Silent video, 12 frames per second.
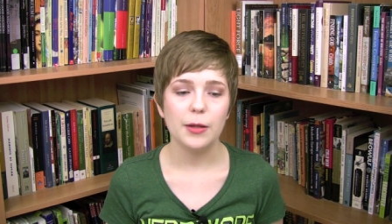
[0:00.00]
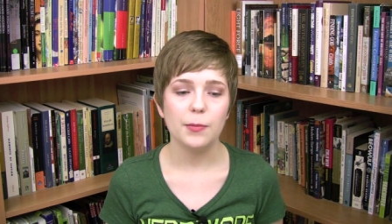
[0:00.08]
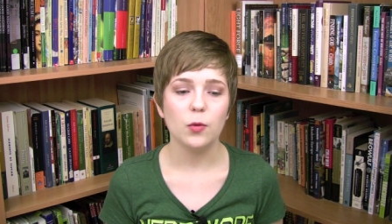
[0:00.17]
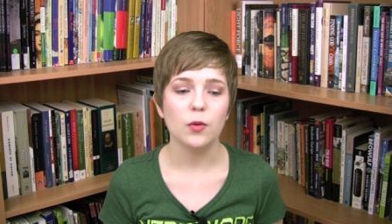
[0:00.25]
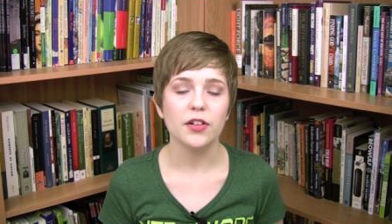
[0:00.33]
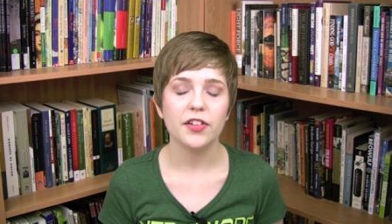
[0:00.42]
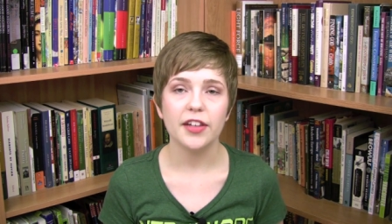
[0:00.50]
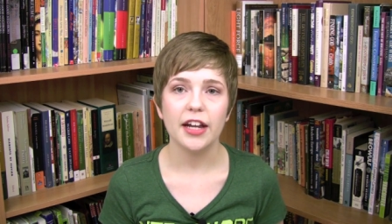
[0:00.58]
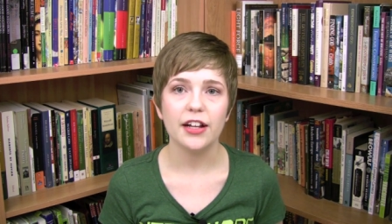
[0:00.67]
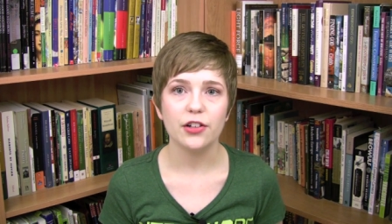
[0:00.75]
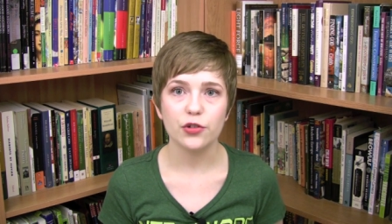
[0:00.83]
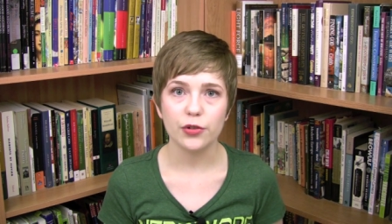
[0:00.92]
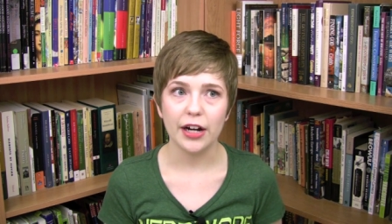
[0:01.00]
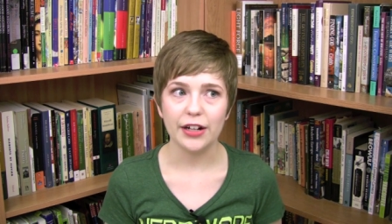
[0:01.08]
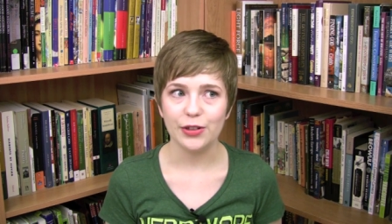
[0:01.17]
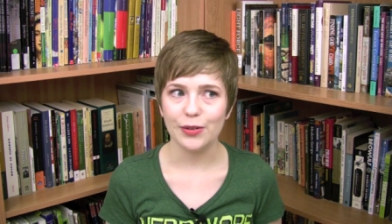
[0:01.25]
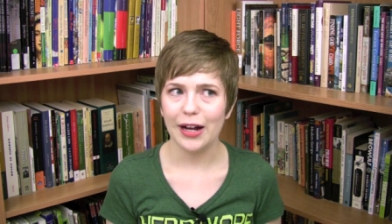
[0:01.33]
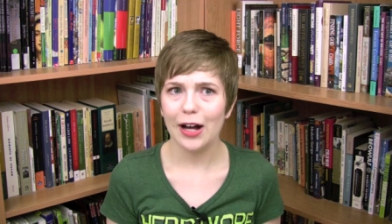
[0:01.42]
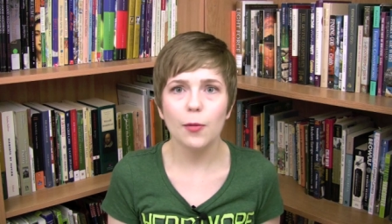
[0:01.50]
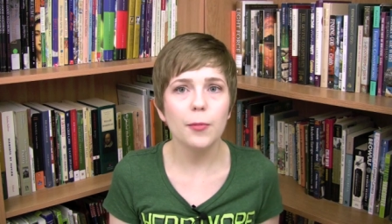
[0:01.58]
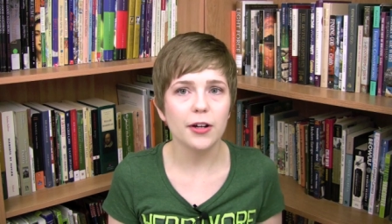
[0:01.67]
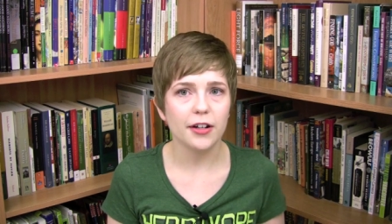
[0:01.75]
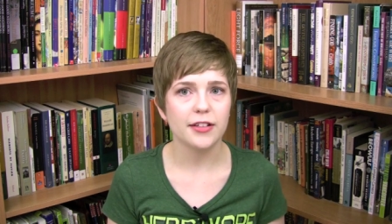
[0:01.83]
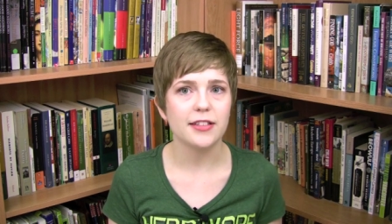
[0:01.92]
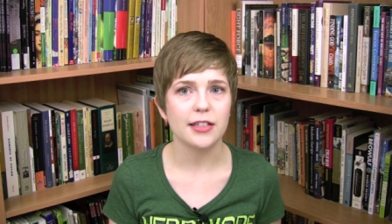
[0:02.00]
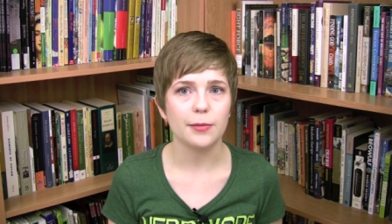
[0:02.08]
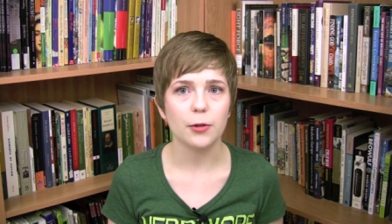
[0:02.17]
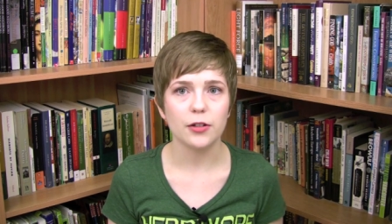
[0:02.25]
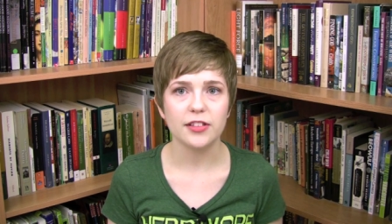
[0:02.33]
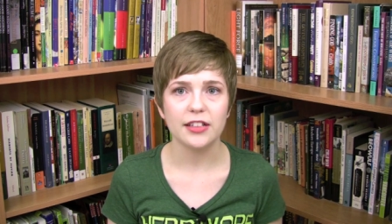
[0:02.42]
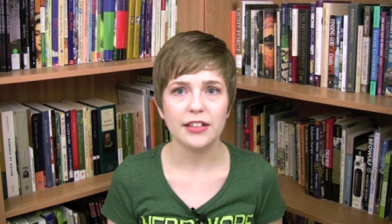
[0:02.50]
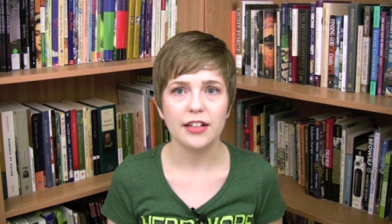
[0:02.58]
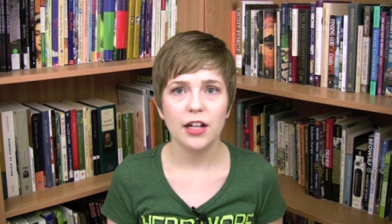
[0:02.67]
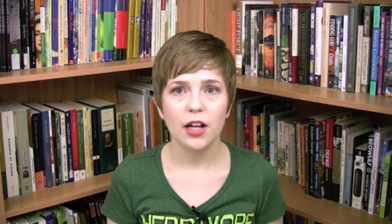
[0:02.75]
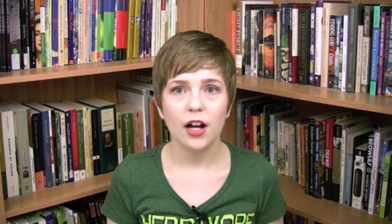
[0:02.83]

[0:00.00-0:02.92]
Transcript: people will say to try to help an autistic person